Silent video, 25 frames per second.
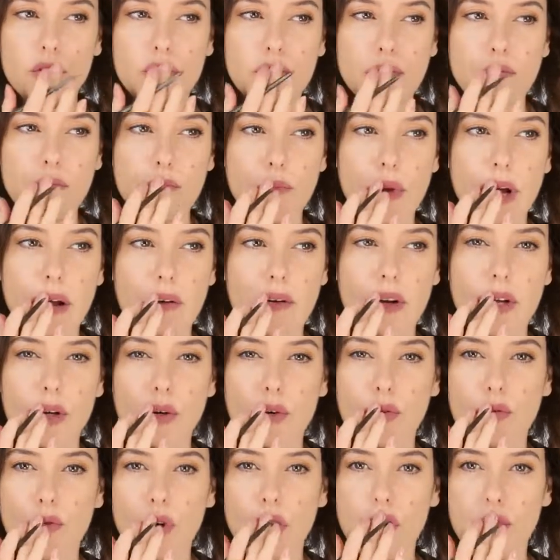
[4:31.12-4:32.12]
sort of berry
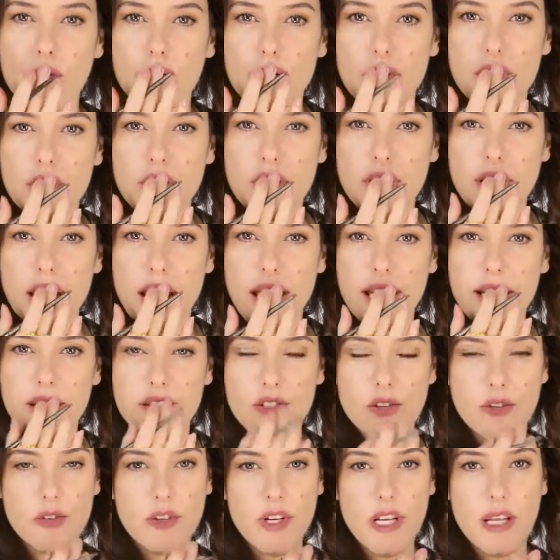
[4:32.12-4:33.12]
or rose
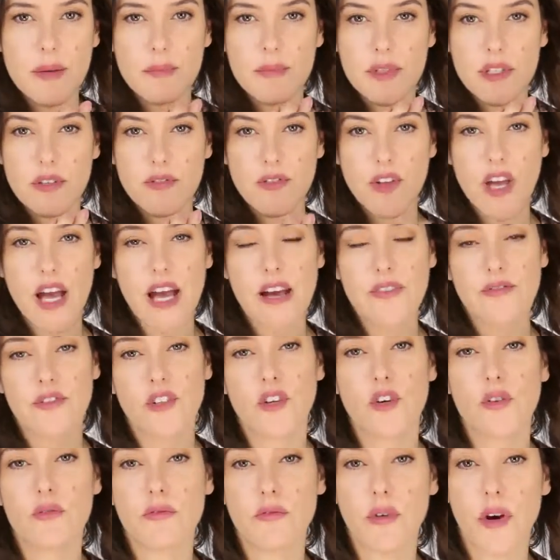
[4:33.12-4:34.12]
stains on your lips if you
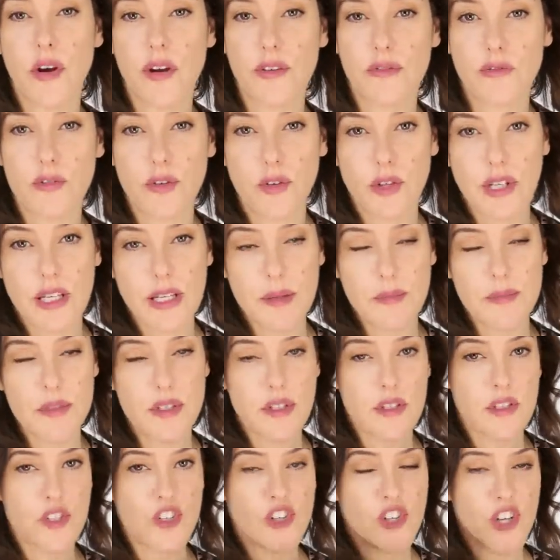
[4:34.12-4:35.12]
haven't got very full
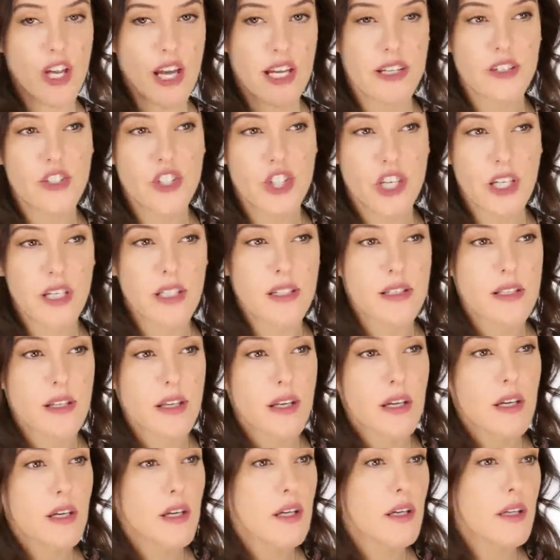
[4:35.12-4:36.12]
lips, because you can cheat
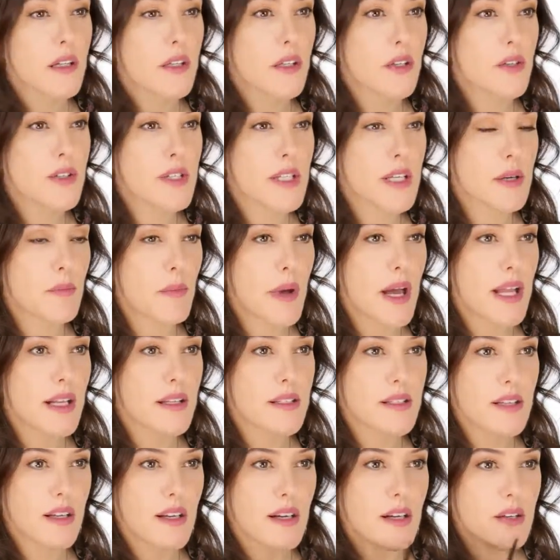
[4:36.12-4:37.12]
using a
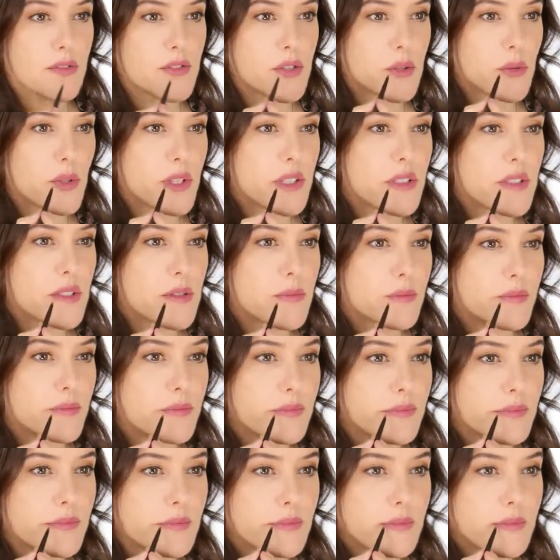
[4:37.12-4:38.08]
pencil afterwards.